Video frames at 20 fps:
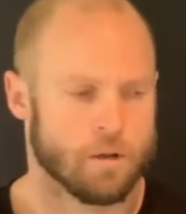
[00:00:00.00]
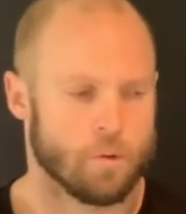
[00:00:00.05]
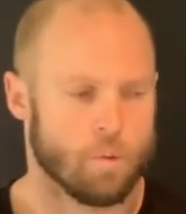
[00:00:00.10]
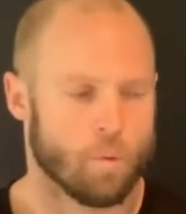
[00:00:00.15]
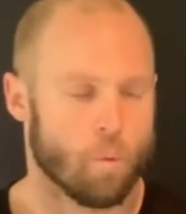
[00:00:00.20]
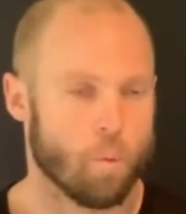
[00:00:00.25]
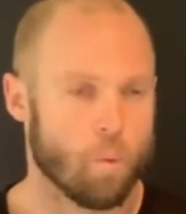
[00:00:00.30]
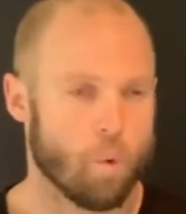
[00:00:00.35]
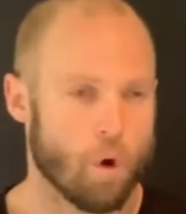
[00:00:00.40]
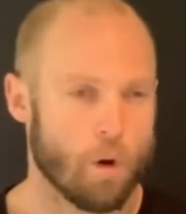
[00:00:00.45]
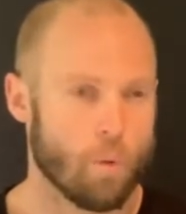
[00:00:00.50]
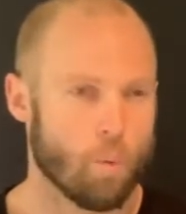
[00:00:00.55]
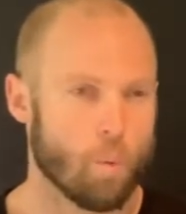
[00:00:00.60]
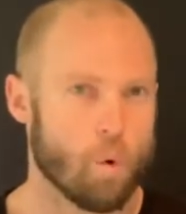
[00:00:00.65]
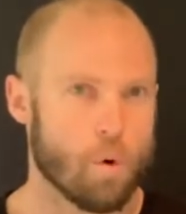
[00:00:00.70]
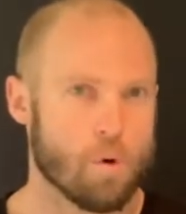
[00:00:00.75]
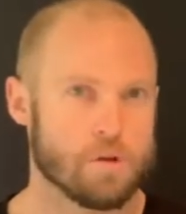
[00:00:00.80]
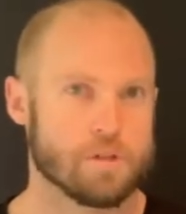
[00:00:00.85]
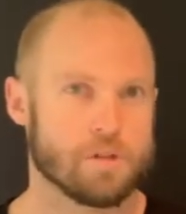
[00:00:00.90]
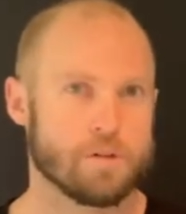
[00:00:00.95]
What
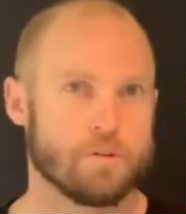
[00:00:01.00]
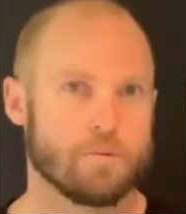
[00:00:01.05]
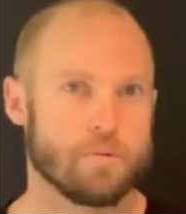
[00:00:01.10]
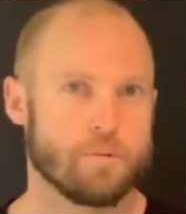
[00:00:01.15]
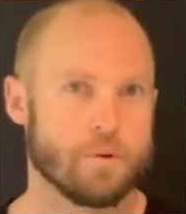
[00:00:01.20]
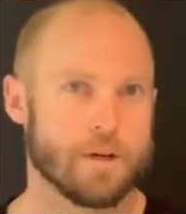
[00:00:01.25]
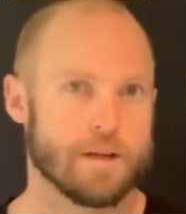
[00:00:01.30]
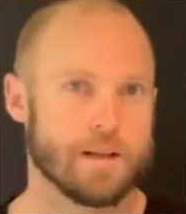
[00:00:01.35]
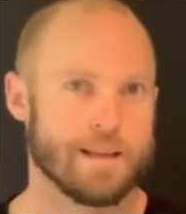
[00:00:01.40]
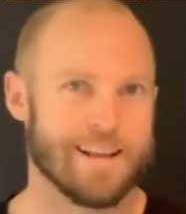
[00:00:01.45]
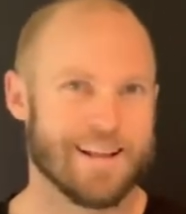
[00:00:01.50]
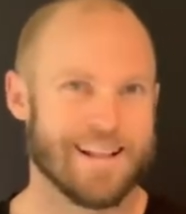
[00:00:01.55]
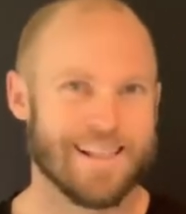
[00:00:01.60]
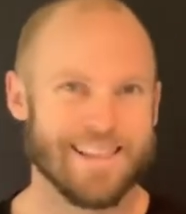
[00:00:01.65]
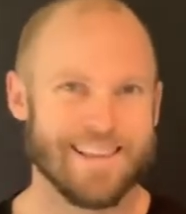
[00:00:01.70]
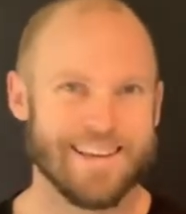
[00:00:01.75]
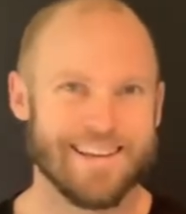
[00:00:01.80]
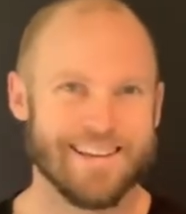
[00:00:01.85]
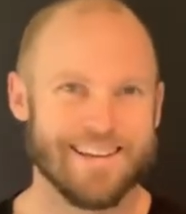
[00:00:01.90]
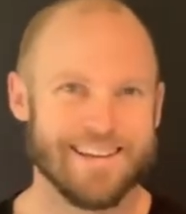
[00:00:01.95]
wasn't really
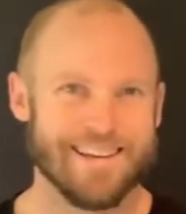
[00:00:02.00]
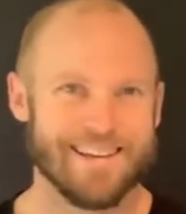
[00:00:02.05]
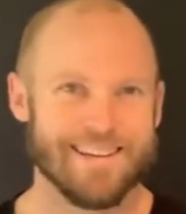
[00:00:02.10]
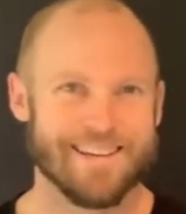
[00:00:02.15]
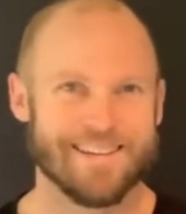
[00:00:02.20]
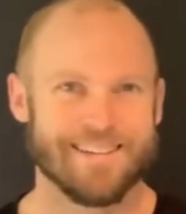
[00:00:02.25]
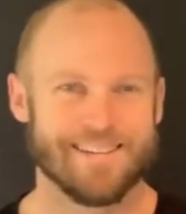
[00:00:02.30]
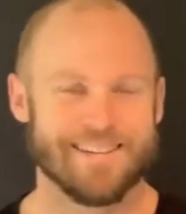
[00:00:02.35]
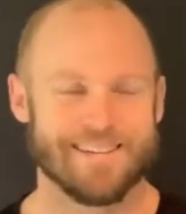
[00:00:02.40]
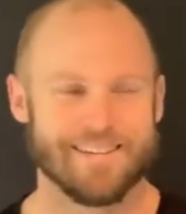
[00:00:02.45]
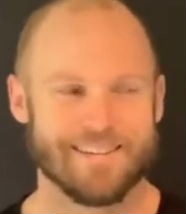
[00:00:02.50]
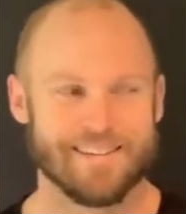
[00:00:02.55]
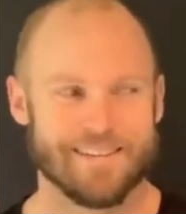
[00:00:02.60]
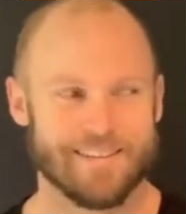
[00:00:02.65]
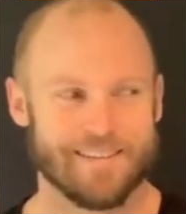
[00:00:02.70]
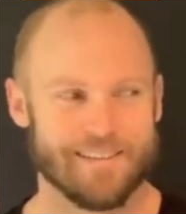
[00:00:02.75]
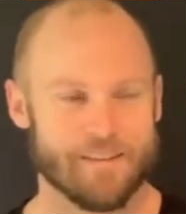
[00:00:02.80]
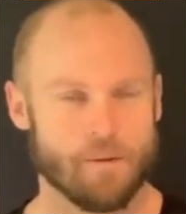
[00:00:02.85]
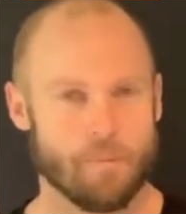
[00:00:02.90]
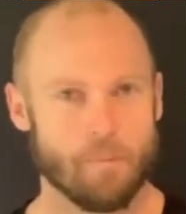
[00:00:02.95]
clear,
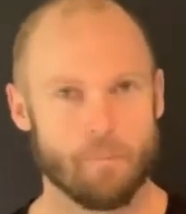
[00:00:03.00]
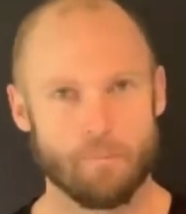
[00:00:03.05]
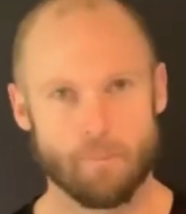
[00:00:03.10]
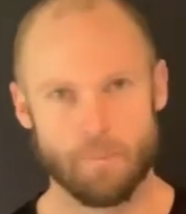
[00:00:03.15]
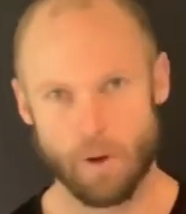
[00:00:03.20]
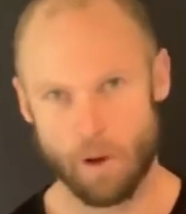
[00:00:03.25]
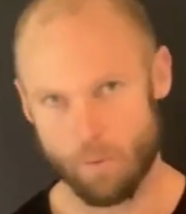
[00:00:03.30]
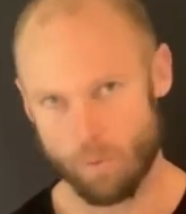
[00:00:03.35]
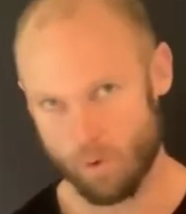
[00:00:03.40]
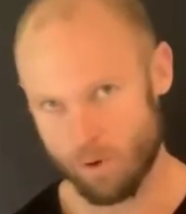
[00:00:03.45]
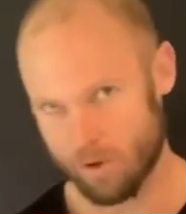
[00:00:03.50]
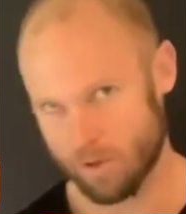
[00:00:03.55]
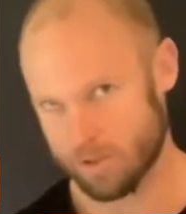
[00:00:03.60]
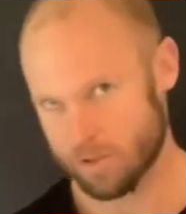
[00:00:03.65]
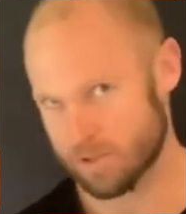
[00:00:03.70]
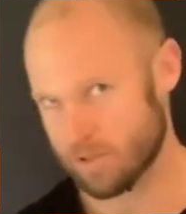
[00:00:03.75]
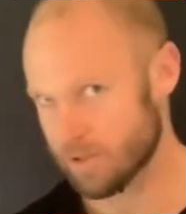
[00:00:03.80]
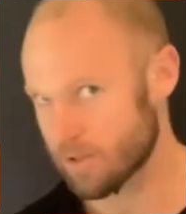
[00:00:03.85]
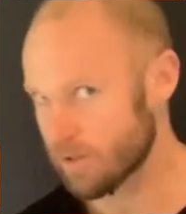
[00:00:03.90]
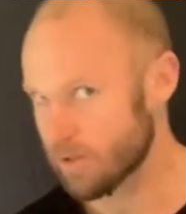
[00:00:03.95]
but was